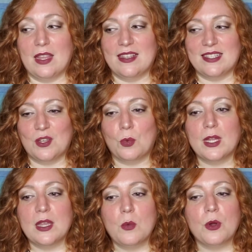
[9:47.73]
So
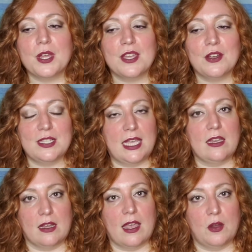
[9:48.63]
really working on
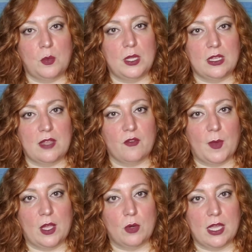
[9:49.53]
taking accountability for
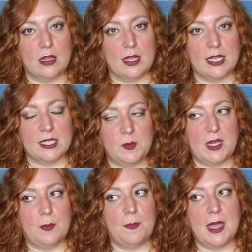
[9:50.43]
my own healing has
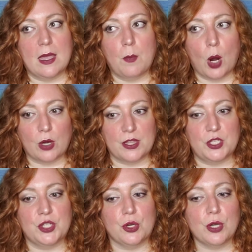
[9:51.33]
been a big part of the
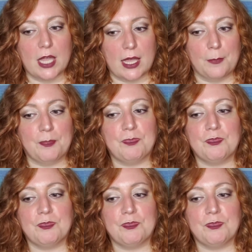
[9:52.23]
journey